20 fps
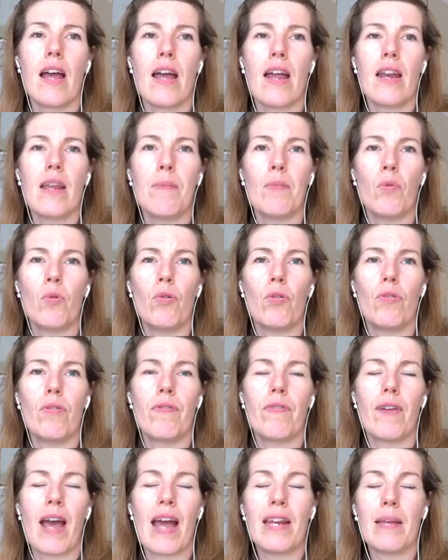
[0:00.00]
Any
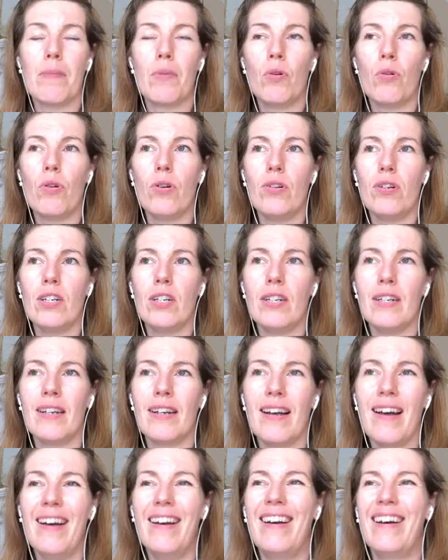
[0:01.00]
more for any more?
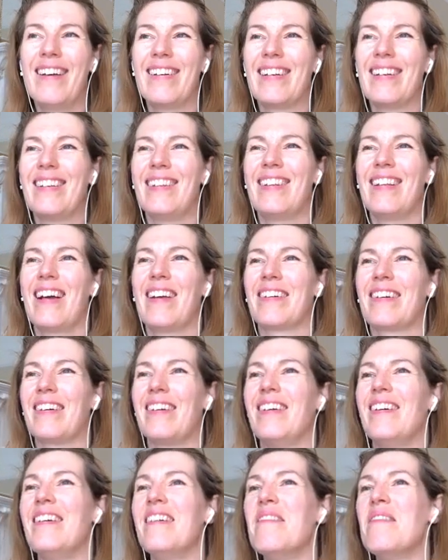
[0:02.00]
Like
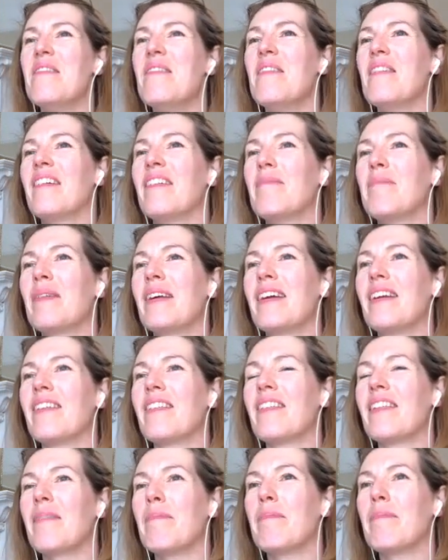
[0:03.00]
being
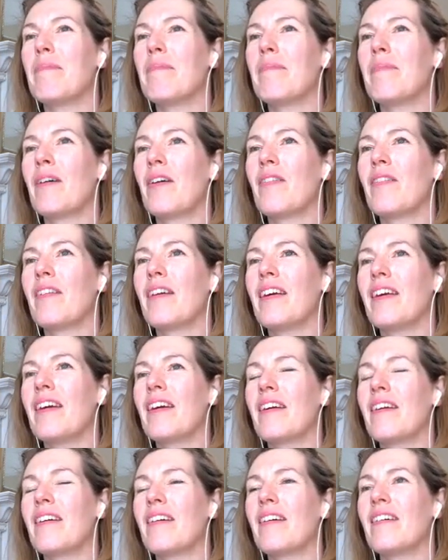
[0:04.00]
on
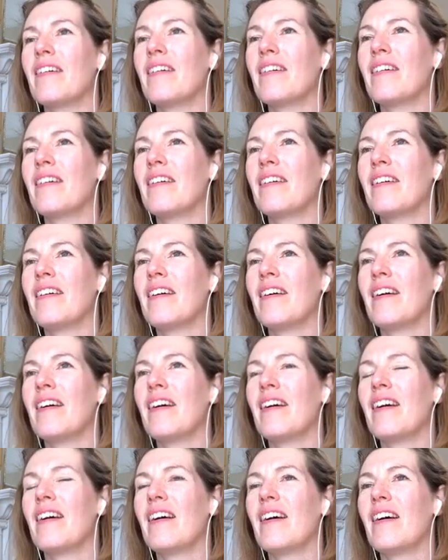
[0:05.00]
the
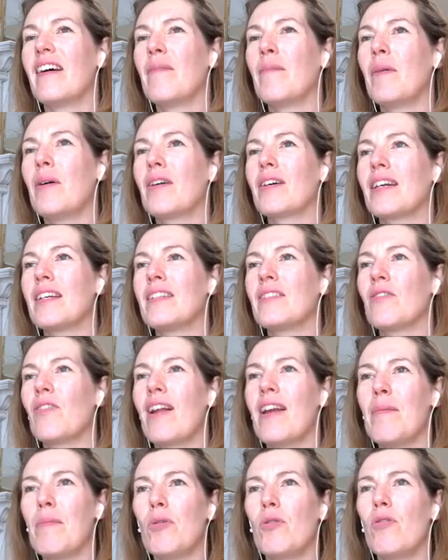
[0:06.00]
market
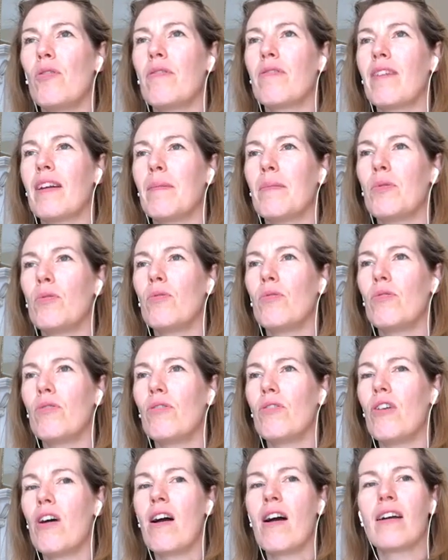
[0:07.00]
stall. Any more for any
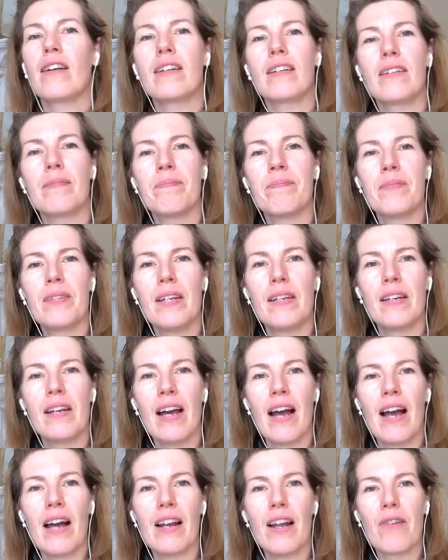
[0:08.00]
more?
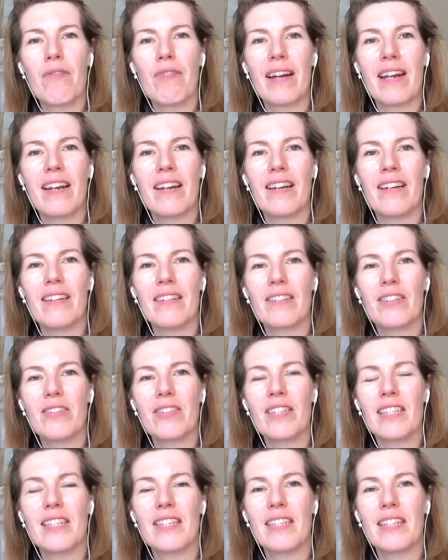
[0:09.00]
Hello, Rena.
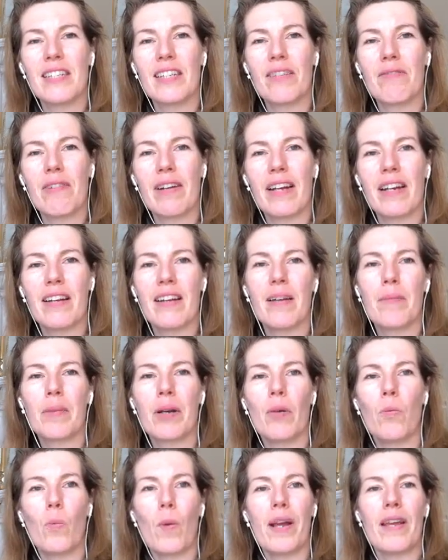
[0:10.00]
Good to see you, Rena. I'm
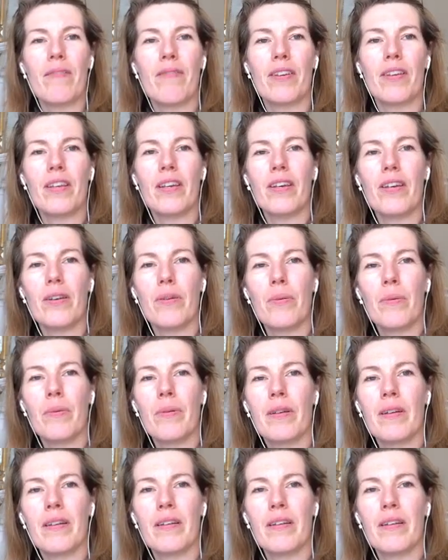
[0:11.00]
going to wave at you.